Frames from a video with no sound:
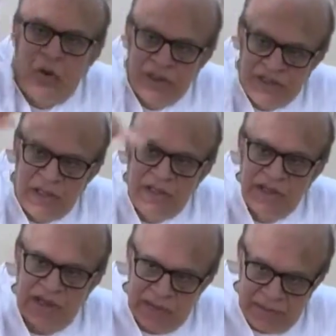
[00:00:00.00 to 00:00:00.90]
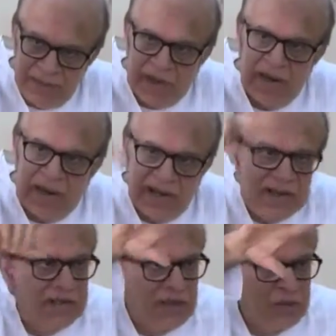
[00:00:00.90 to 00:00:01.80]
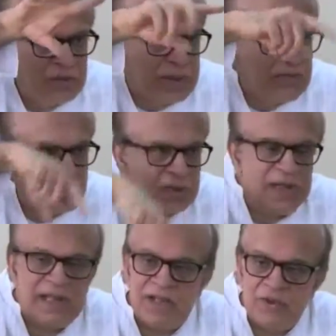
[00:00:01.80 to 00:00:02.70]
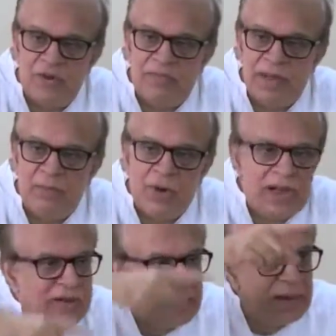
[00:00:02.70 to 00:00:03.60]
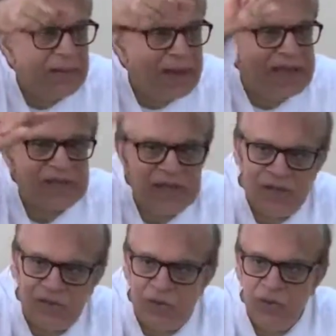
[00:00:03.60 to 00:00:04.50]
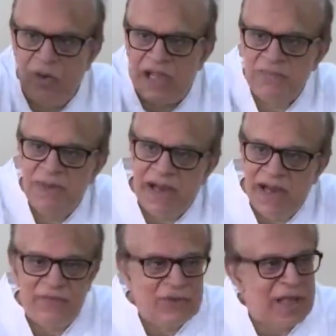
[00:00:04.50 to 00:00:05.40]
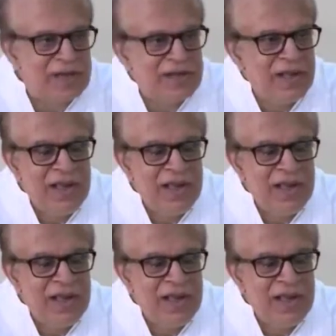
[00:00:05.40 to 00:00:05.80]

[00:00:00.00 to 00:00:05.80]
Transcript: All these kind of people are writing in the Hindus. I'm sure they'll catch hold of my book and write and blast it. So you guys be ready for that.